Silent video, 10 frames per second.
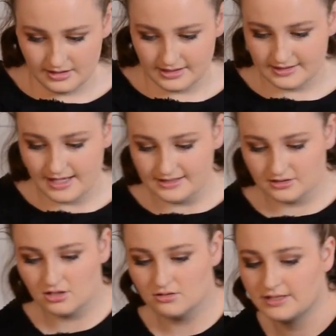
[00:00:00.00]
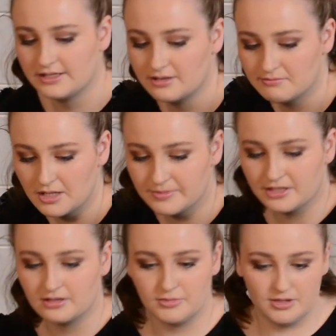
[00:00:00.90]
It's nice and cold here in Melbourne
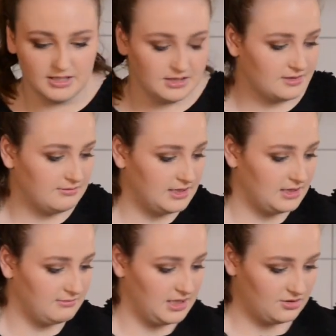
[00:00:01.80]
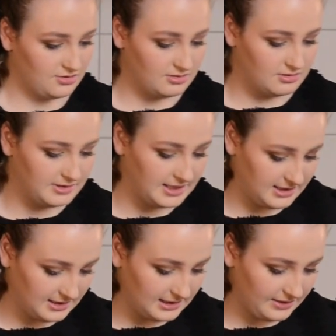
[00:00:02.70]
at the moment, so we need to make sure
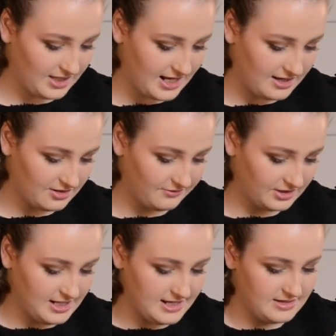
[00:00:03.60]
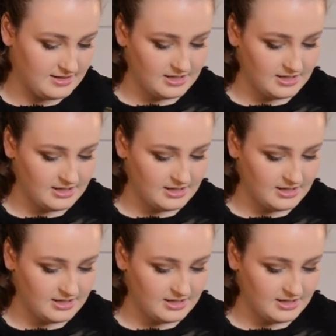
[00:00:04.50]
we leave that out overnight.